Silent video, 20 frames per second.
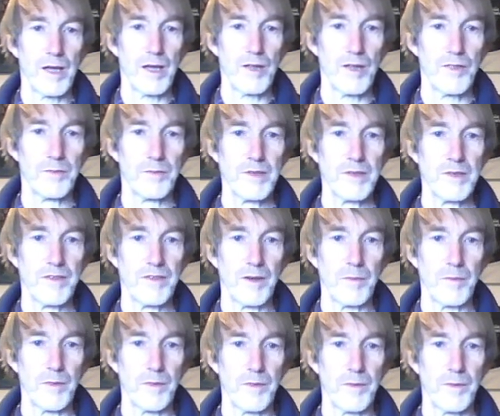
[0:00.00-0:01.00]
3
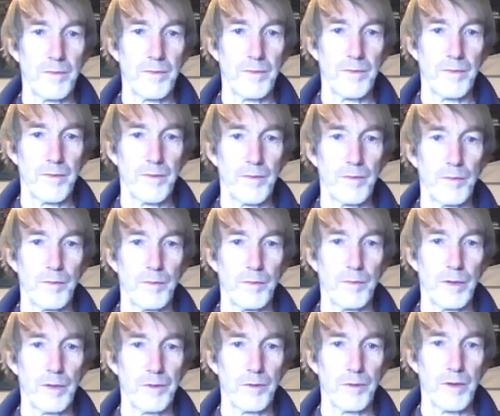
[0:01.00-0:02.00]
times,
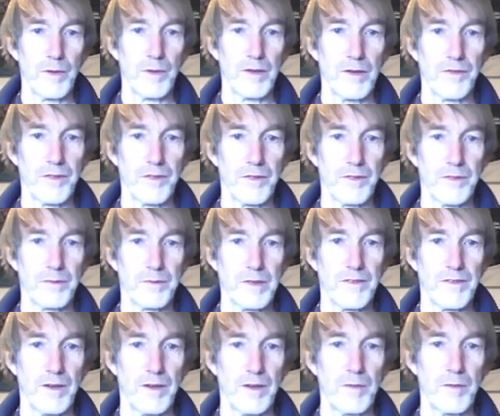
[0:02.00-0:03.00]
plus or minus 3
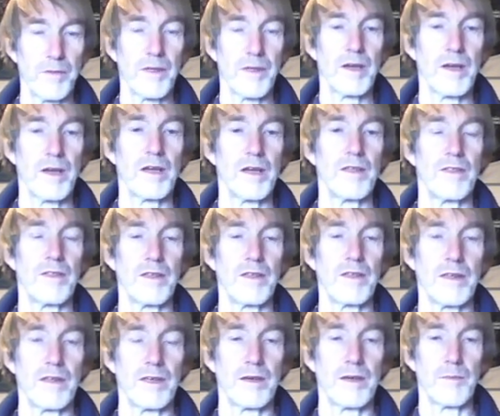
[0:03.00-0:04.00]
times
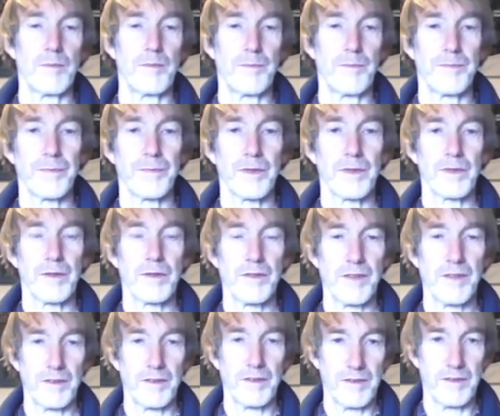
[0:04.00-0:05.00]
the
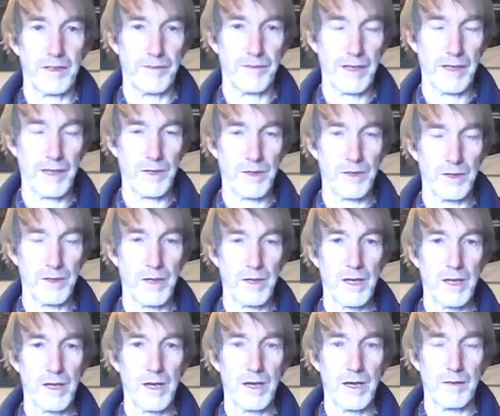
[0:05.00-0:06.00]
standard deviation
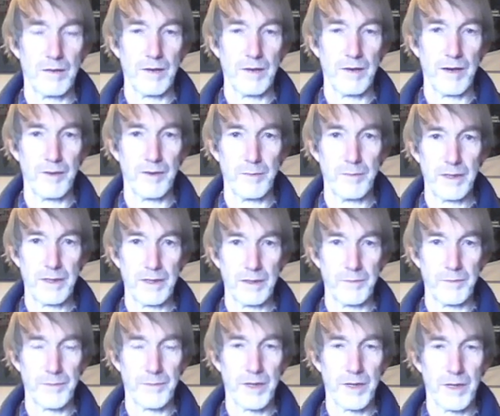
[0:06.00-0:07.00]
around the middle.
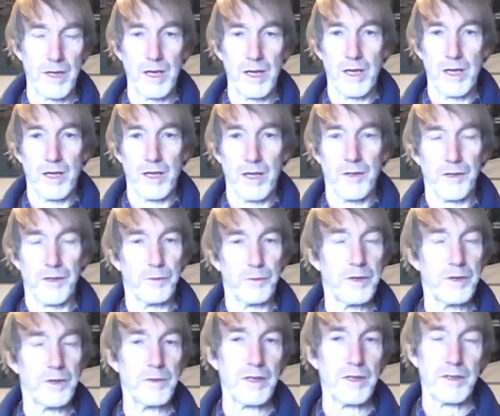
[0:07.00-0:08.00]
So if we're
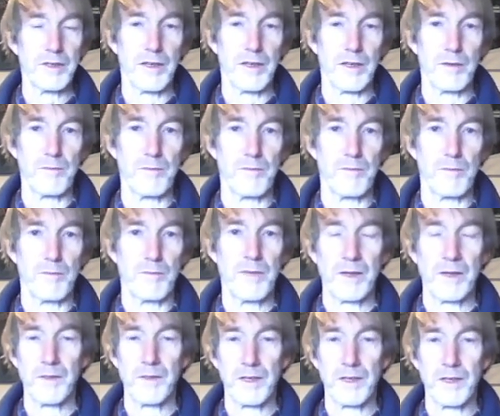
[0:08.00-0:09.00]
doing
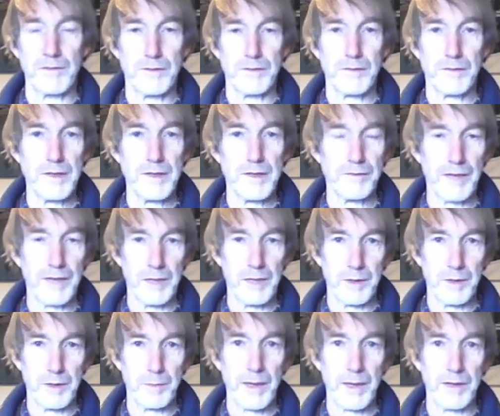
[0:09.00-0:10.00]
mixing of a
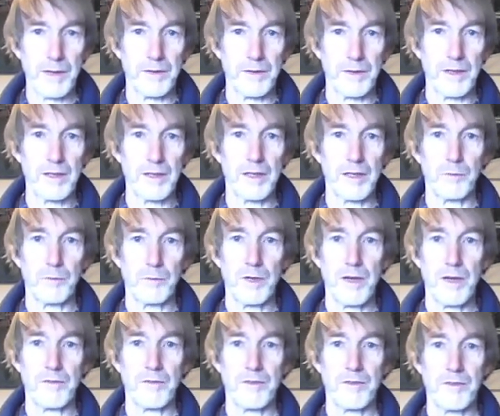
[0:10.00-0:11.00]
free-flowing powder and we're
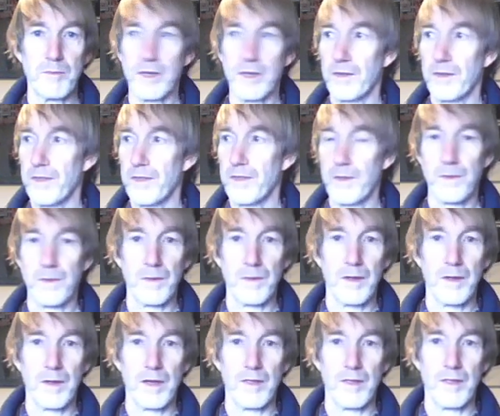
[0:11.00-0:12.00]
having to mix this
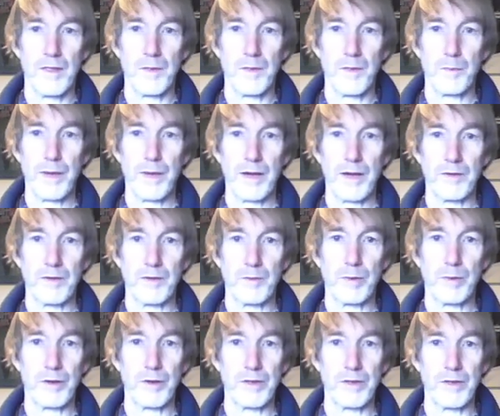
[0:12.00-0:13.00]
powdered
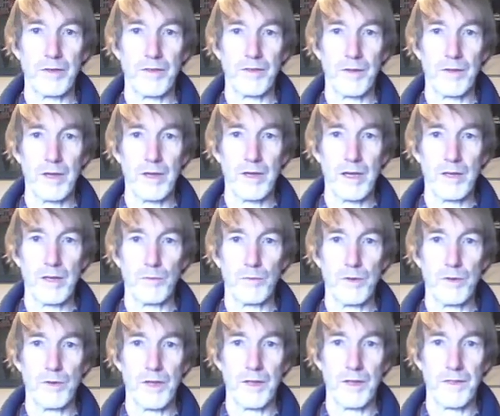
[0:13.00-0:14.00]
product
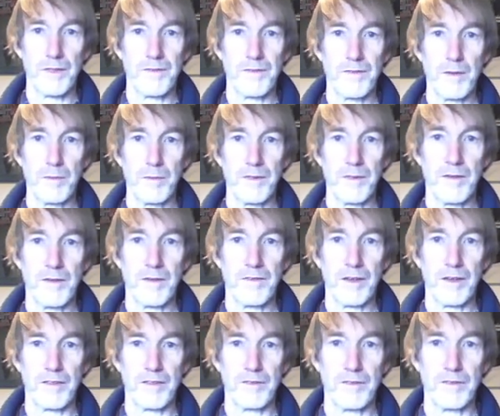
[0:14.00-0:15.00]
which has 10%
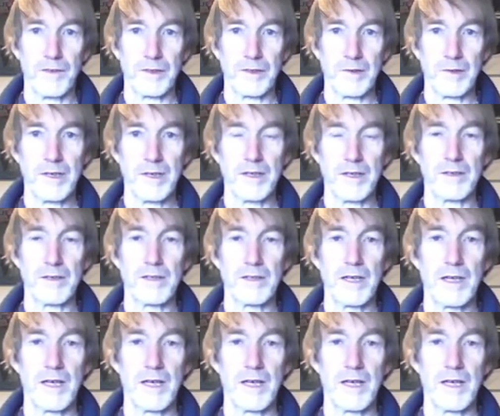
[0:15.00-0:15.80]
active ingredient,